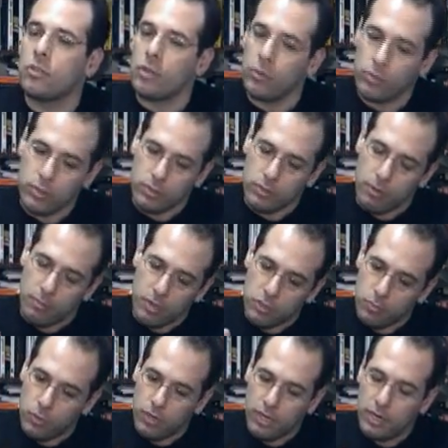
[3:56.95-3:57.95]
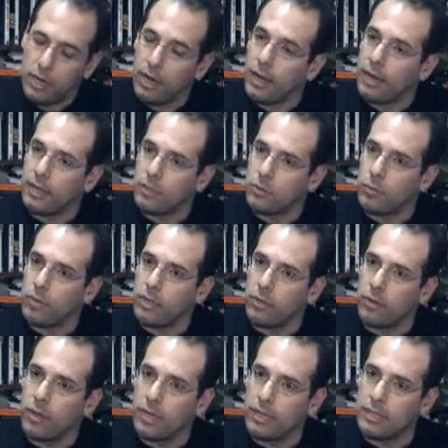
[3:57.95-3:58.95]
So it was much more in alliance with
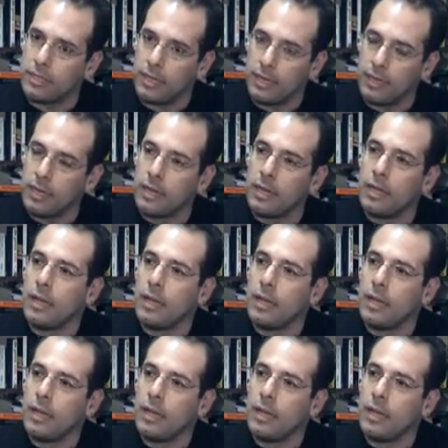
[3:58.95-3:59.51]
the US then.